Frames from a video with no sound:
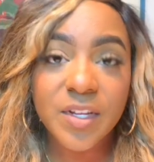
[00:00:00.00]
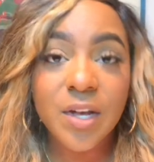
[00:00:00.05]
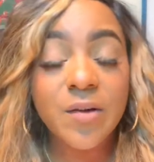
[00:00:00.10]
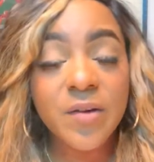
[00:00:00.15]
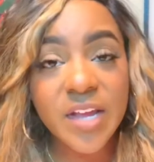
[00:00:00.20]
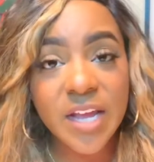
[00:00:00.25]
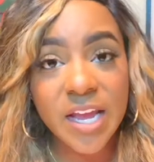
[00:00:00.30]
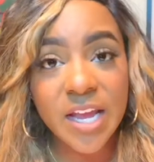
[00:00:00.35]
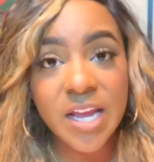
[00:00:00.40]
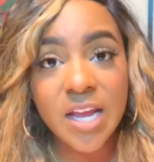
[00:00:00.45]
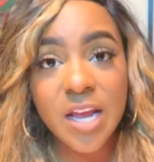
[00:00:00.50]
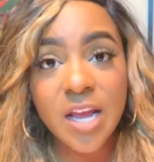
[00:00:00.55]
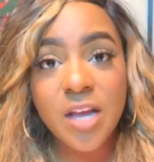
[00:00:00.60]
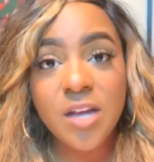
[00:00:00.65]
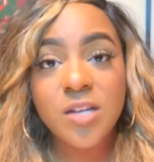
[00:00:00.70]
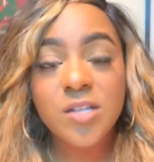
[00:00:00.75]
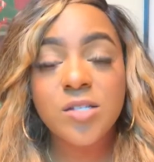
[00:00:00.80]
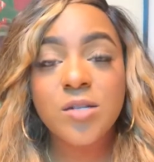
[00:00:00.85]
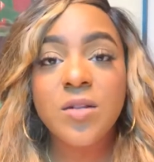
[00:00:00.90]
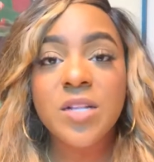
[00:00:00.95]
Okay,
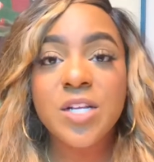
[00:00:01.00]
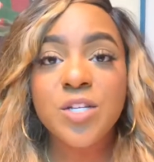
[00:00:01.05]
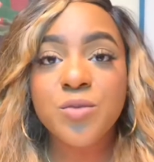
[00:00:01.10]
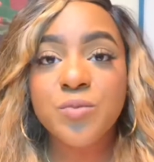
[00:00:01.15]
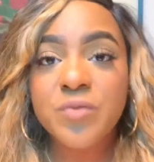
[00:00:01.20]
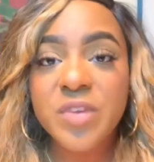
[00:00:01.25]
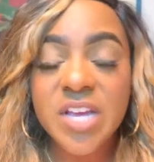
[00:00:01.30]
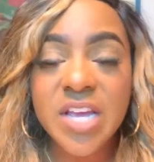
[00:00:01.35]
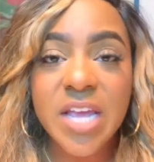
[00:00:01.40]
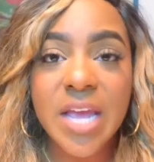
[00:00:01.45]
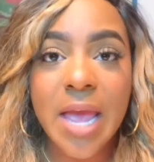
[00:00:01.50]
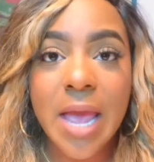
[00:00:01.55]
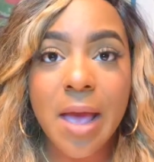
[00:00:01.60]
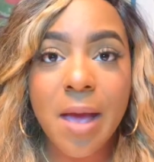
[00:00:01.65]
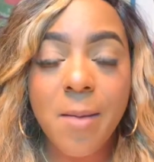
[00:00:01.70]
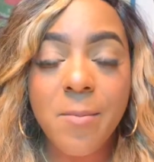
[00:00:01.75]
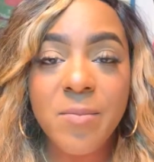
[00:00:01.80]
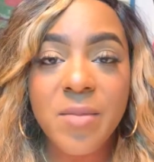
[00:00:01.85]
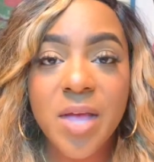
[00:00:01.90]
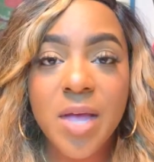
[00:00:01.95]
so let's
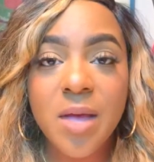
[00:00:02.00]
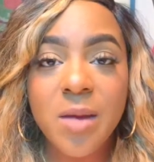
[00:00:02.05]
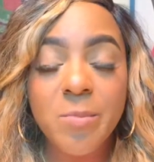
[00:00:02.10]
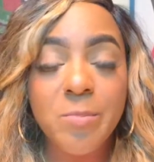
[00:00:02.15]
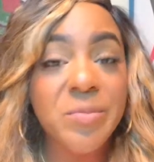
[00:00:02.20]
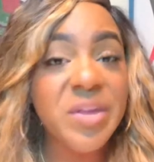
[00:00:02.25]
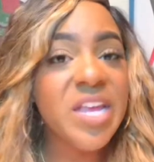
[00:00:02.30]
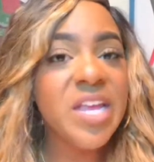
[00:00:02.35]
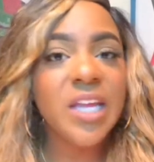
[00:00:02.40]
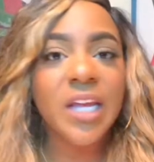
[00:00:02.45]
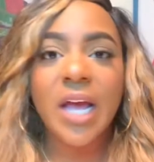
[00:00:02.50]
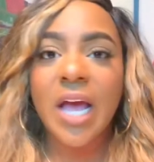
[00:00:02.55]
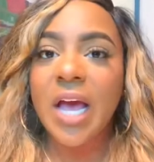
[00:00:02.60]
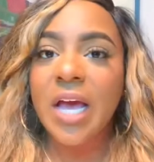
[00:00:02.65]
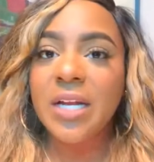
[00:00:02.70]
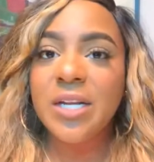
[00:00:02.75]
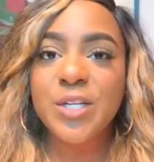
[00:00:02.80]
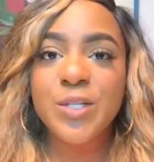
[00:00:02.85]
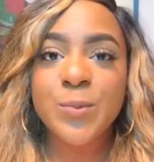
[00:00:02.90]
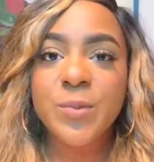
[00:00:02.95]
recap. Being
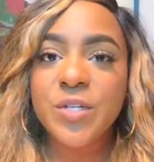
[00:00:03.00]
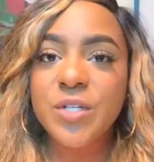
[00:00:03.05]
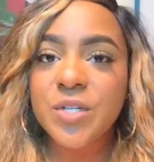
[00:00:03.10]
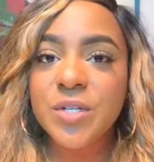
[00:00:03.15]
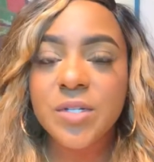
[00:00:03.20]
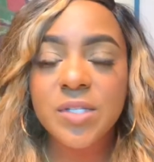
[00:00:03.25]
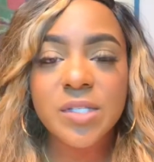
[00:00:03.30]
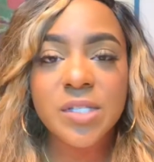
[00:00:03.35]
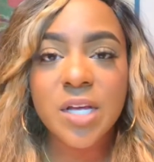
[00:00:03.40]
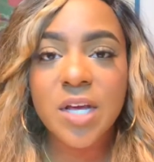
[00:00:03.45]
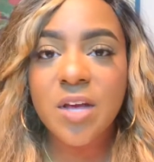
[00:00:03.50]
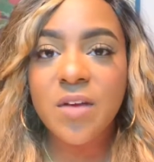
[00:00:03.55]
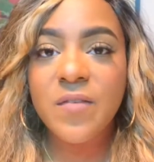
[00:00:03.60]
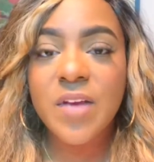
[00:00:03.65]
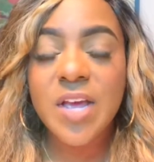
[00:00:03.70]
honest with yourself,